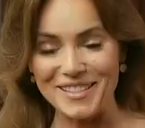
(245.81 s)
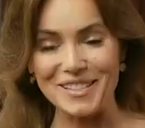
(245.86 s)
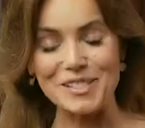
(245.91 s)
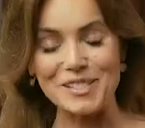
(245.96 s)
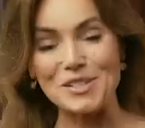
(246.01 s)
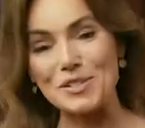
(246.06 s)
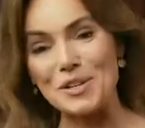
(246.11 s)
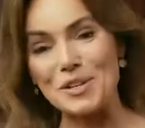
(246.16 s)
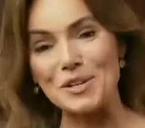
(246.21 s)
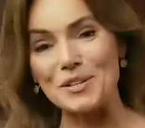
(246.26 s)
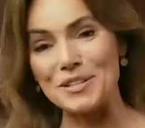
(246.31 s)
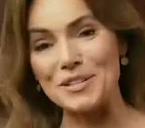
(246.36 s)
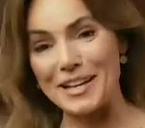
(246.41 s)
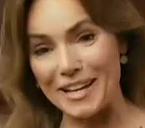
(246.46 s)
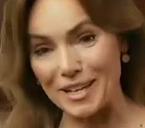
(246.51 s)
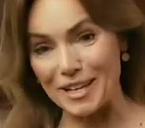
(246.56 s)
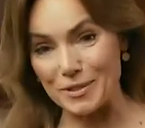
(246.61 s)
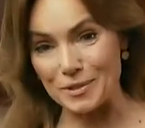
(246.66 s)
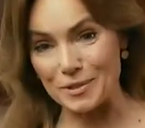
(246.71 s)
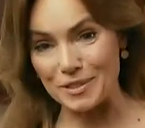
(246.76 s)
This is called the
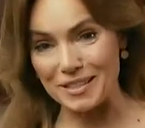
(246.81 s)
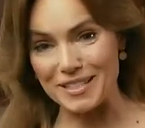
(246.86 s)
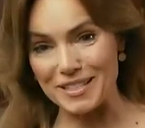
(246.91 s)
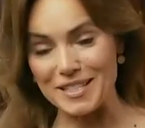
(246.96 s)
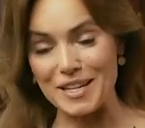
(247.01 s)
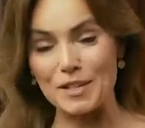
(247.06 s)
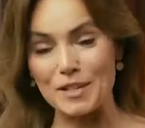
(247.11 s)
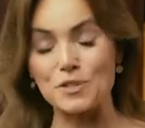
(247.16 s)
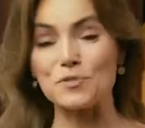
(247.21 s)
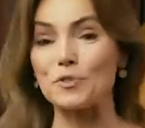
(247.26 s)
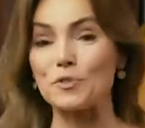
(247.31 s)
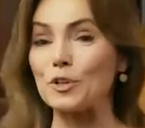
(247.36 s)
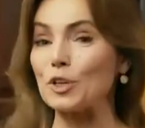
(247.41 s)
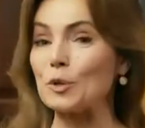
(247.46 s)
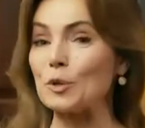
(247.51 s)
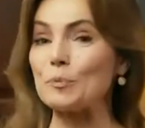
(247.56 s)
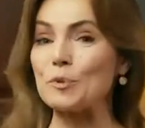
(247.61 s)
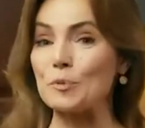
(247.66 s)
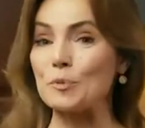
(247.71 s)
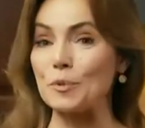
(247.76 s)
OWL. It stands for
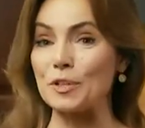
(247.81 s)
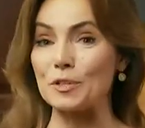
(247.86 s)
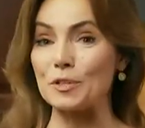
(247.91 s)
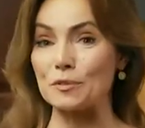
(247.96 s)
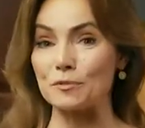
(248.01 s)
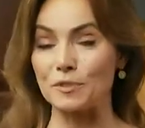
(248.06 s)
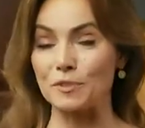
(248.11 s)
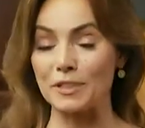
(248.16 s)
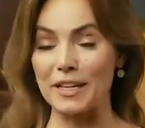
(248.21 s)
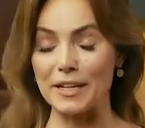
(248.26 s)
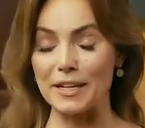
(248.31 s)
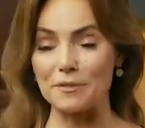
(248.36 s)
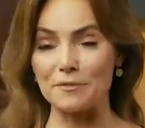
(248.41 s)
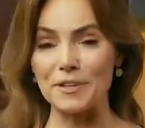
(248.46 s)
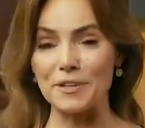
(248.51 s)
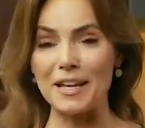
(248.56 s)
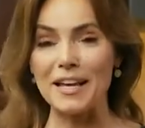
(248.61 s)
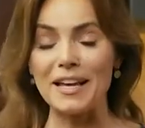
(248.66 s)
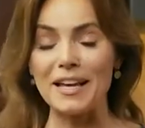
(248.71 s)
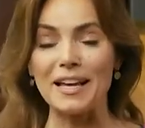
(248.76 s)
Open Window for
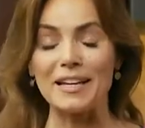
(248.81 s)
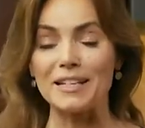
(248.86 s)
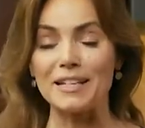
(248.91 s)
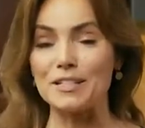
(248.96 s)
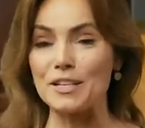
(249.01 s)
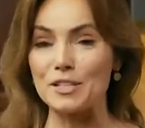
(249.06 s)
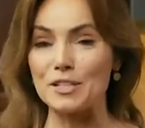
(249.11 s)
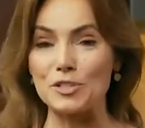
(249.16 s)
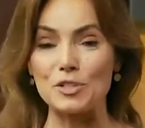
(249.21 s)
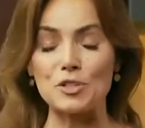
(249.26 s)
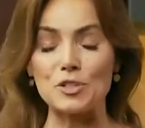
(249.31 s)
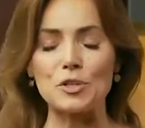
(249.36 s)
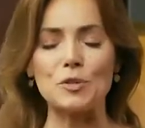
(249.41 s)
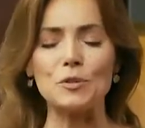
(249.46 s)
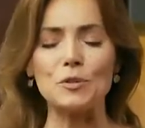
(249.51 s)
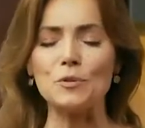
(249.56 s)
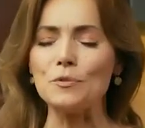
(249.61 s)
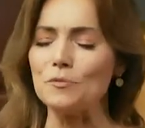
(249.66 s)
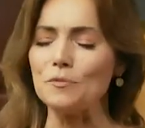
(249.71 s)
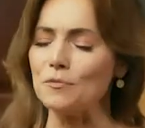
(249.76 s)
Life, and it does
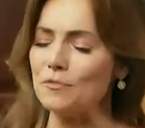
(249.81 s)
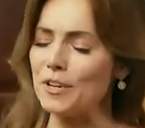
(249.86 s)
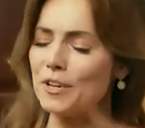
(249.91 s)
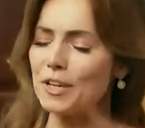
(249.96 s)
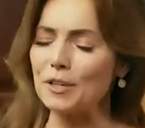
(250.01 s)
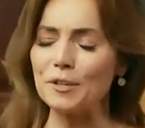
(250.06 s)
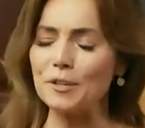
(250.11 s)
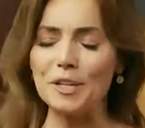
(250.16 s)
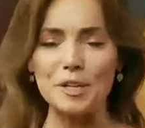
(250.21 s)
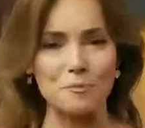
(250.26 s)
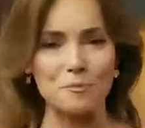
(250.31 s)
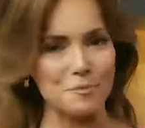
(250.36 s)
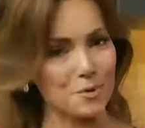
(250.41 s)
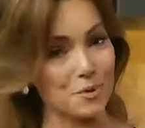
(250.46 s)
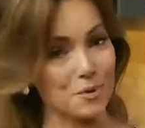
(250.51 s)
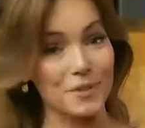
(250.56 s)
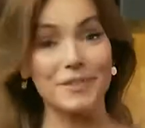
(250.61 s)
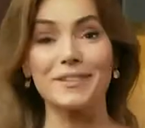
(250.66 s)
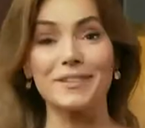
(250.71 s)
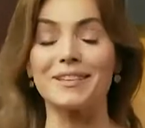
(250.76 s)
two very
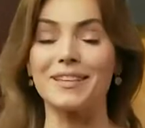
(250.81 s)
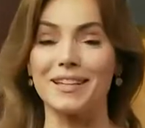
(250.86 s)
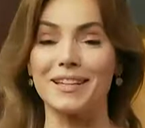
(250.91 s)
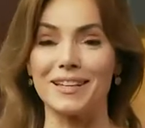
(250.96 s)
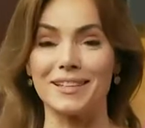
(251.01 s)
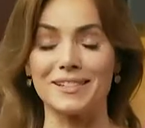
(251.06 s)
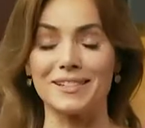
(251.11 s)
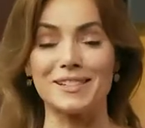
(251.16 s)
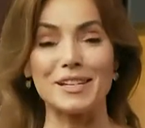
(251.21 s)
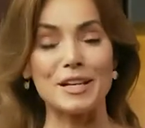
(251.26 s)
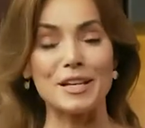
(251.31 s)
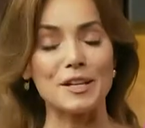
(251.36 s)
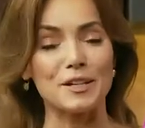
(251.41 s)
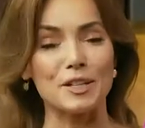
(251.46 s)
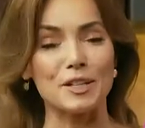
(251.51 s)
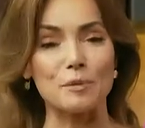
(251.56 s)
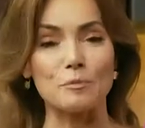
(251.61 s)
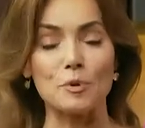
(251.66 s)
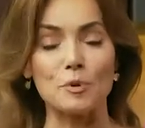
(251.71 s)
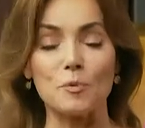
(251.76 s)
important things.
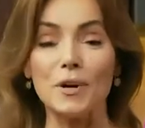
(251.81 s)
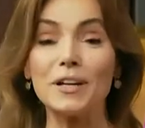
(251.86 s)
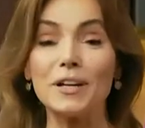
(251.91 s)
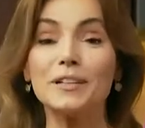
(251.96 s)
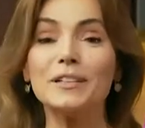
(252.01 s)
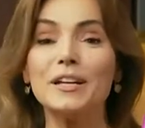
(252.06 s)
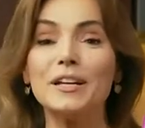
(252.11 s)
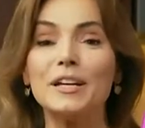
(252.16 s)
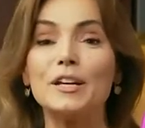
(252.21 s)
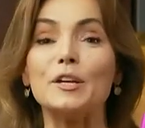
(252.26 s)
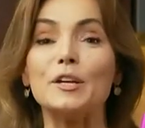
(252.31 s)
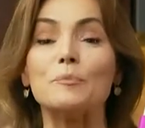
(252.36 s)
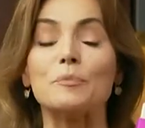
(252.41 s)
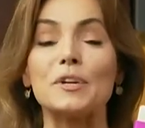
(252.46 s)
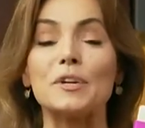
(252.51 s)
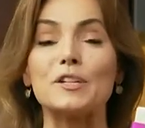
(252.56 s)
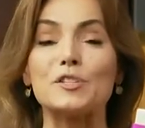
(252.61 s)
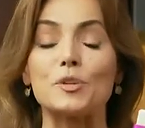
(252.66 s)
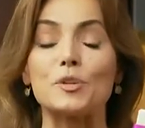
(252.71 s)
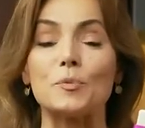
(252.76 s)
Number one, it
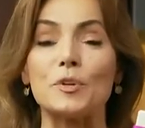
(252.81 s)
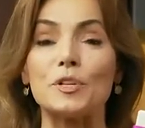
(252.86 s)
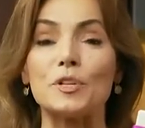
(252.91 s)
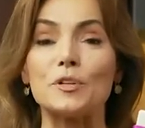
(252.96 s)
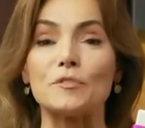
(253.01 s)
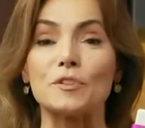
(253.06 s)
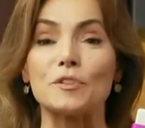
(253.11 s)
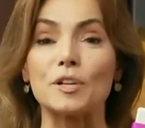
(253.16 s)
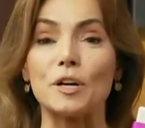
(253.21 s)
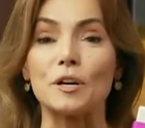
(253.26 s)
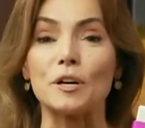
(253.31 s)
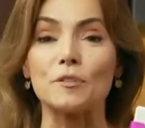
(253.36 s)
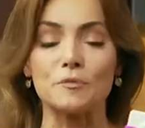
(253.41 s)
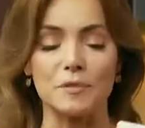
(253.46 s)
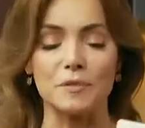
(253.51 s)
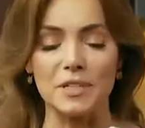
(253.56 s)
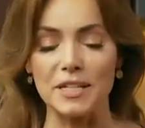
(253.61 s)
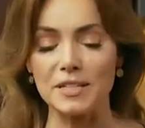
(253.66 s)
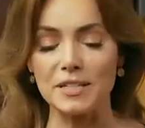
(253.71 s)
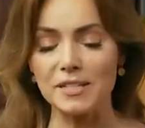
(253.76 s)
breaks the window of a car
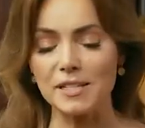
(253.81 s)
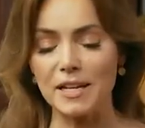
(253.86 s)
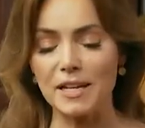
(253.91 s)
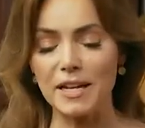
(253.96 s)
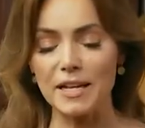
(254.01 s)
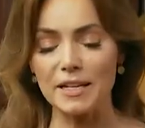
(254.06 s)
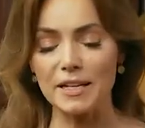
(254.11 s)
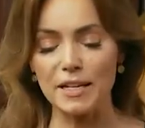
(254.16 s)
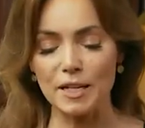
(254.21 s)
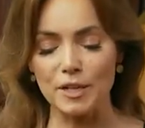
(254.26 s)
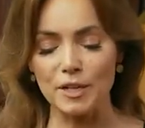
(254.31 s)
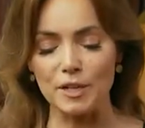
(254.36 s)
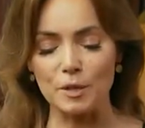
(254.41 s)
from the inside.